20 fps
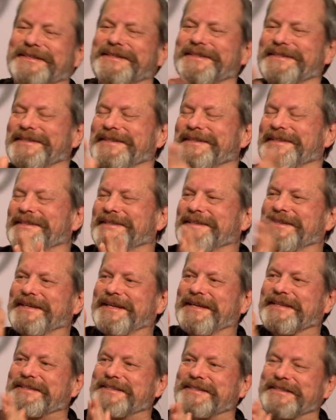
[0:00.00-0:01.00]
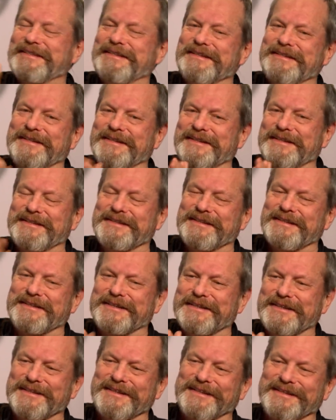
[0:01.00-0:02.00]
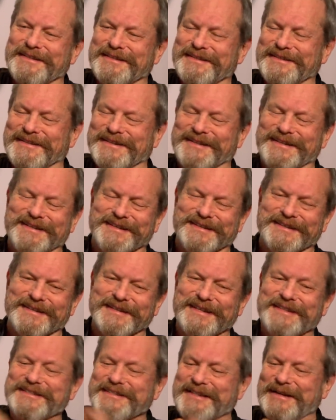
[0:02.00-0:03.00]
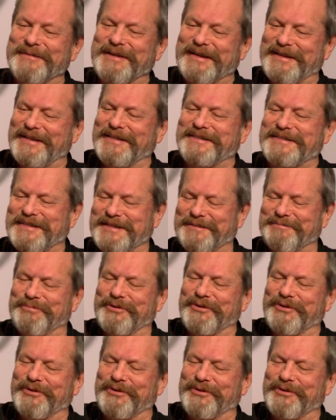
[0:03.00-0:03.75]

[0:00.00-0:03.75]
the time. Buñuel used to say that. Yeah, I know. It's uh, it's that